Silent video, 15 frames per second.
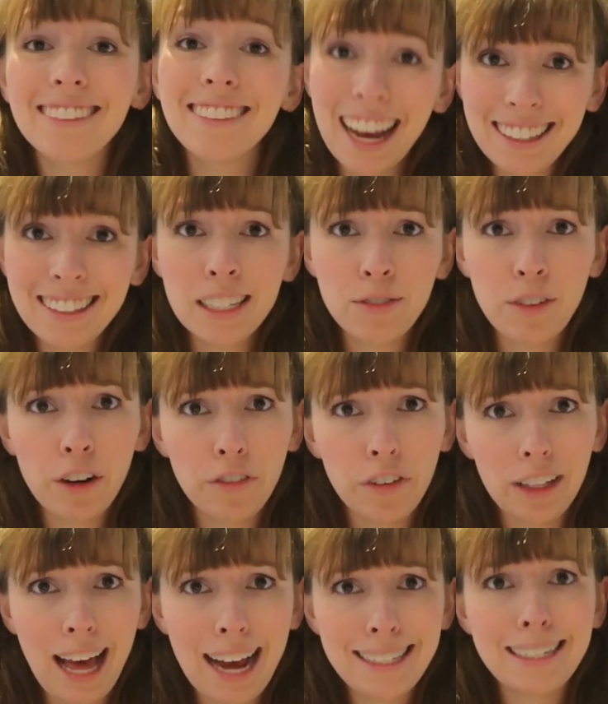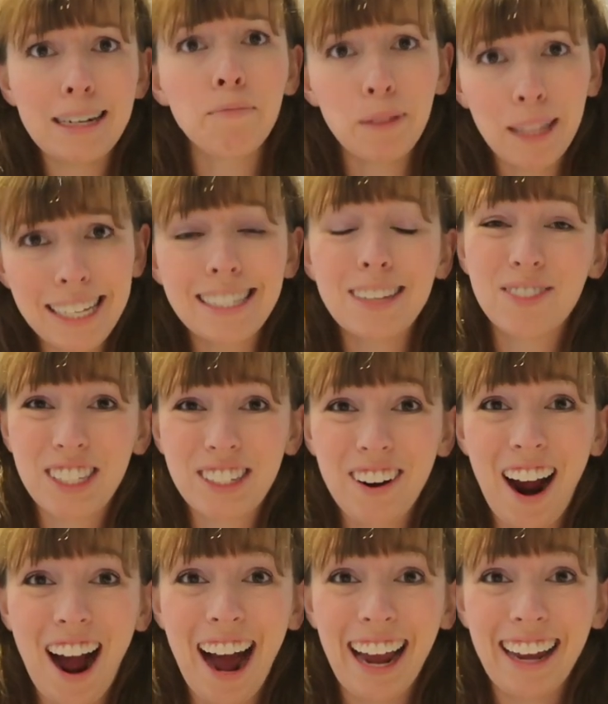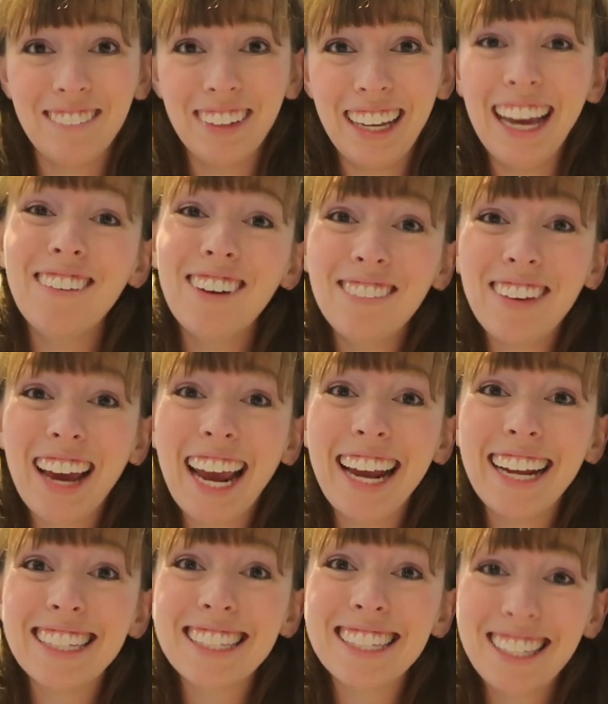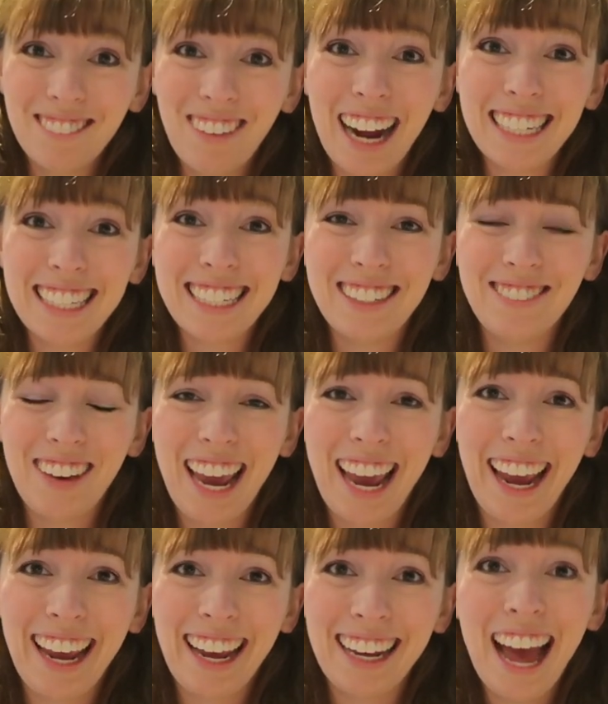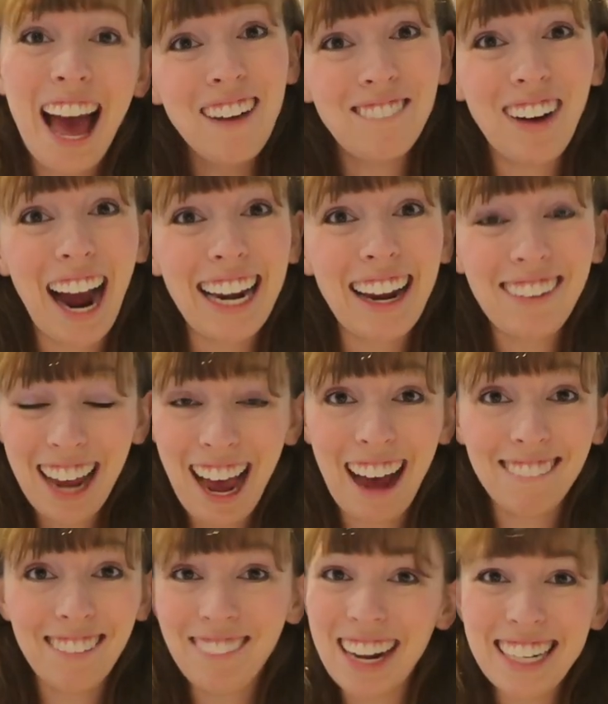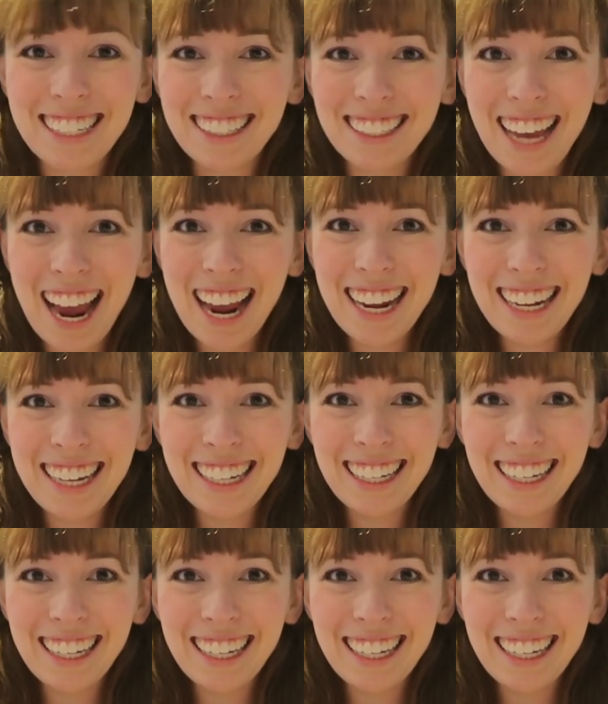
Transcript: Like this video if you liked it and please subscribe. It would mean so much to me. Bye now and have a magical day.